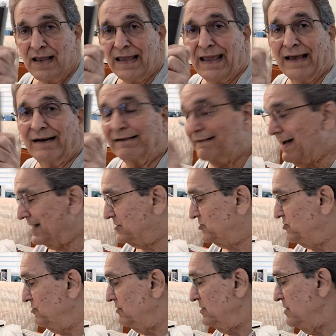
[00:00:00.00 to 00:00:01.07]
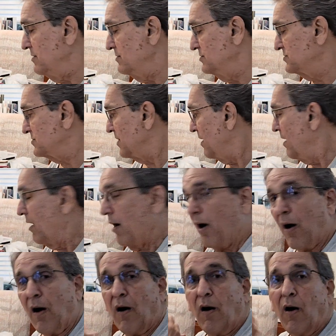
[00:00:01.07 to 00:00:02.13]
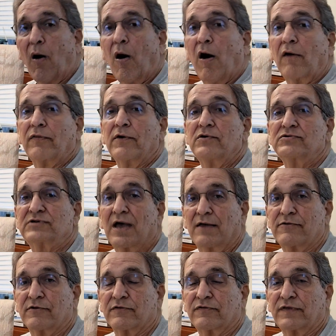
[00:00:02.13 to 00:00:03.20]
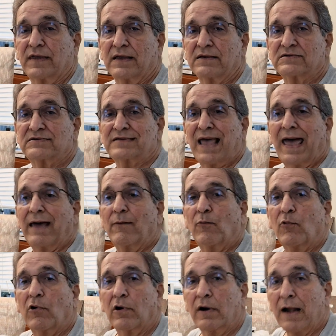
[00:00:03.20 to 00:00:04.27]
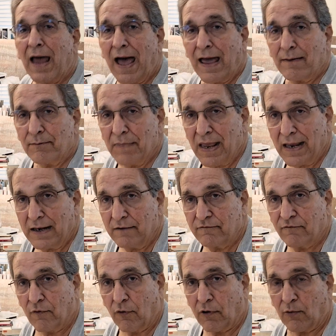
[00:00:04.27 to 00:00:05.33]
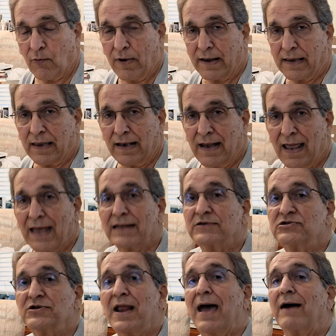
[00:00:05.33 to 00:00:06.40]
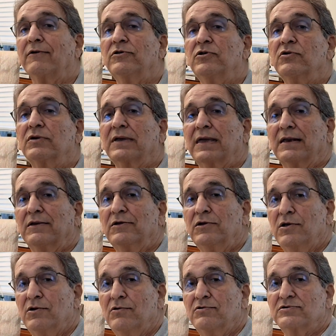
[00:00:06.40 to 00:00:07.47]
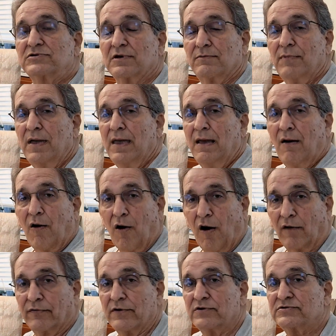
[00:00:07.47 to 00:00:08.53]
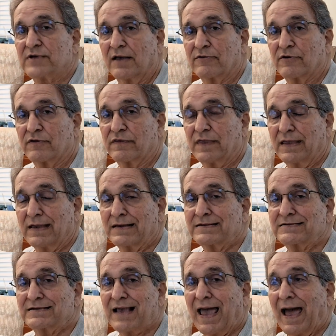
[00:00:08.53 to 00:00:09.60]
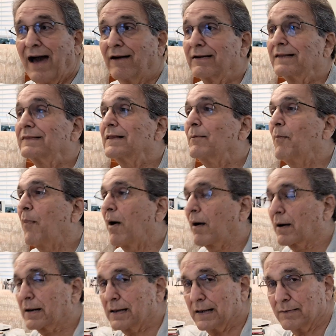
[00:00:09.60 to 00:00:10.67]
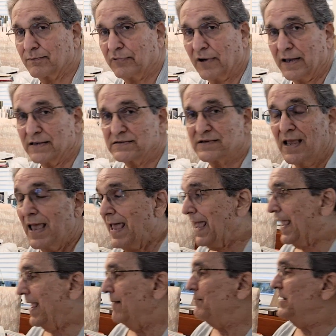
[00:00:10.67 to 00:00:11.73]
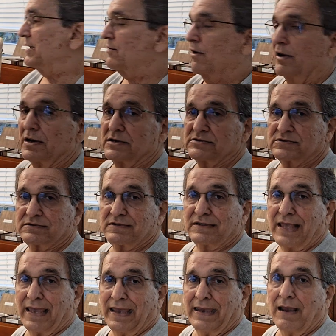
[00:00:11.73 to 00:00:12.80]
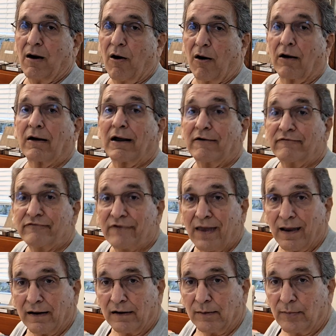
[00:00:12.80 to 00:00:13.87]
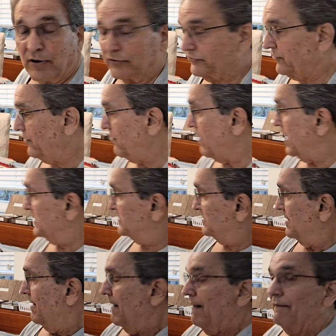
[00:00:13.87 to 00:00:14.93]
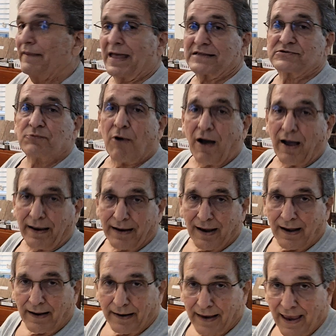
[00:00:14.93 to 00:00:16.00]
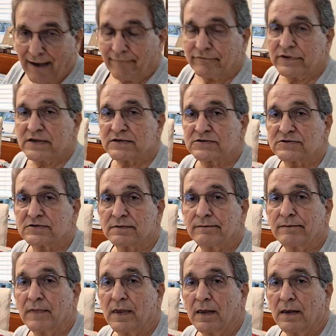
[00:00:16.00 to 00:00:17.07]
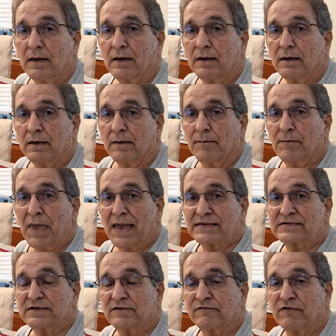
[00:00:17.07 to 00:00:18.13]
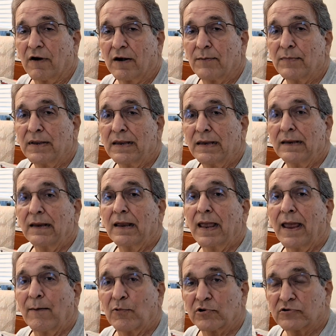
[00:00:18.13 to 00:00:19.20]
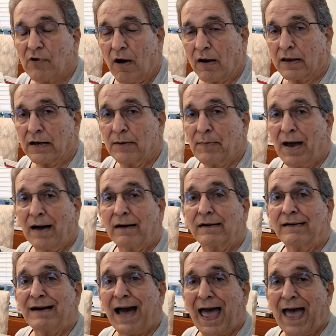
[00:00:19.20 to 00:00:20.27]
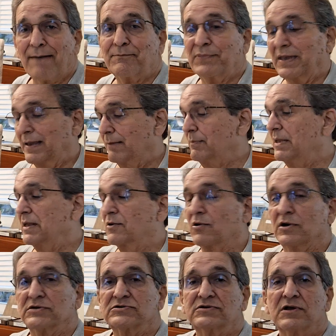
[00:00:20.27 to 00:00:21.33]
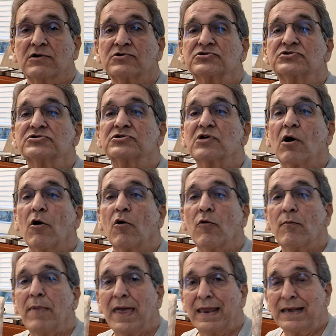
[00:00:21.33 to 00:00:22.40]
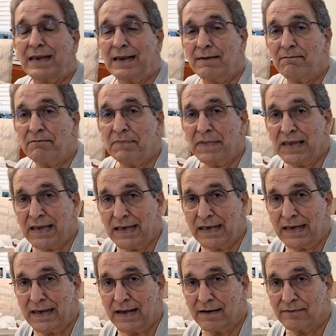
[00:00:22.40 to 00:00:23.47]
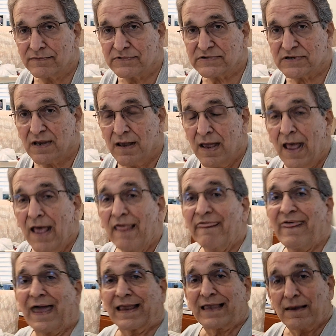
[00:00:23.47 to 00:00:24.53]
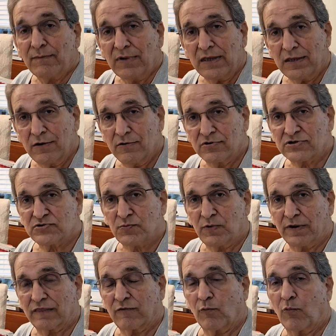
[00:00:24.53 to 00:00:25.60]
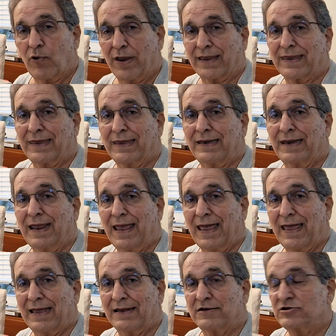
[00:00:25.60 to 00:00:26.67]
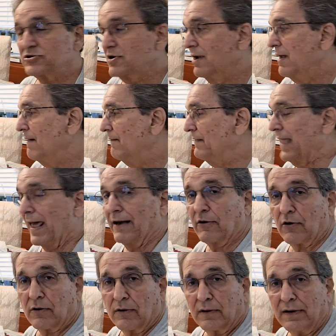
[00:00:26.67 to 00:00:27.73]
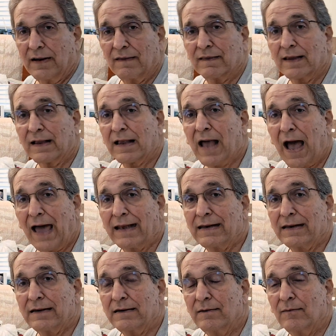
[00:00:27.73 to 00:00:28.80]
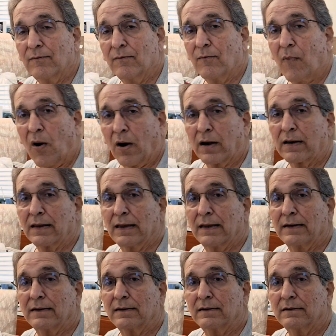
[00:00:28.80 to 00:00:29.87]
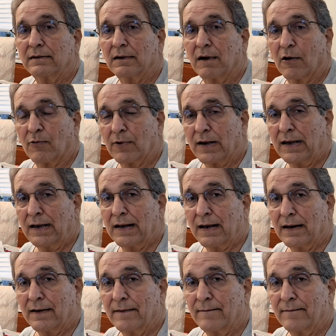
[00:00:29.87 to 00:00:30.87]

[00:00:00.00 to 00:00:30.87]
It lets you use all those other things that were not made for Wicked Edge. Now you can use them, all those other things, out in the marketplace. And because they are available to us, that's why I have this mess in front of me, and we're talking about lapping, because there's so many mediums that can be used with Wicked Edge that are in the guided market arena.